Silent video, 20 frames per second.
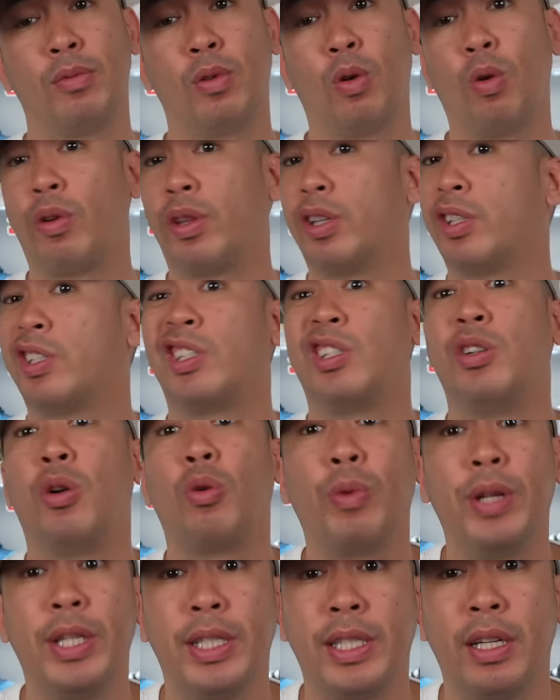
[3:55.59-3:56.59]
or there's just no
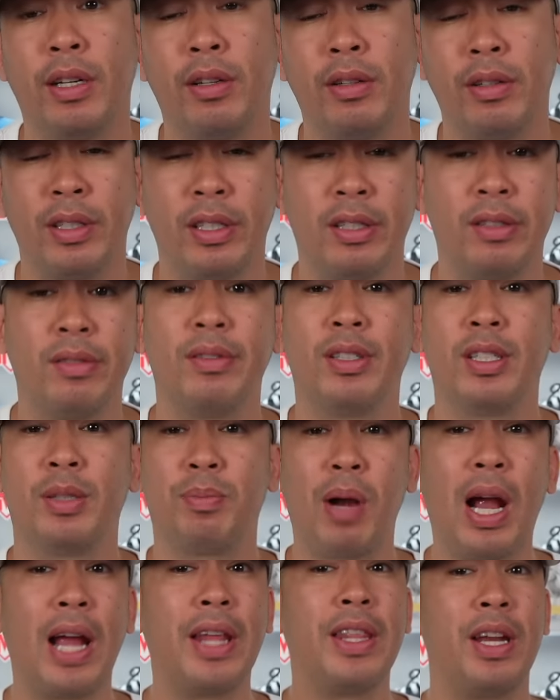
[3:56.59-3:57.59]
resale? It's
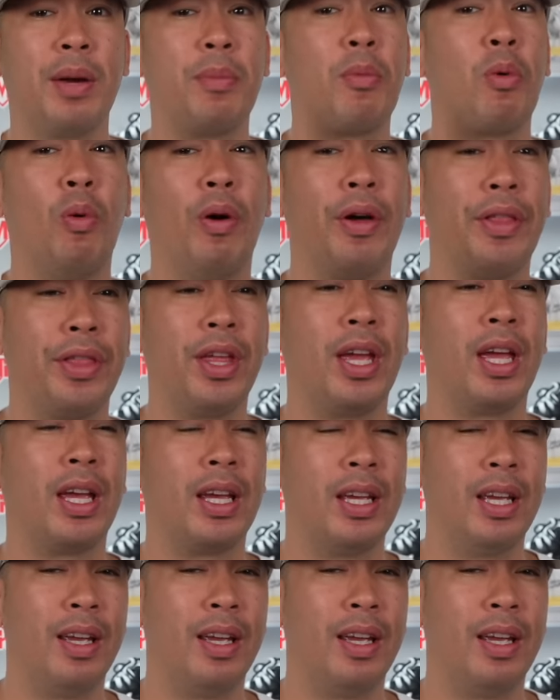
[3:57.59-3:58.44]
probably the number one thing.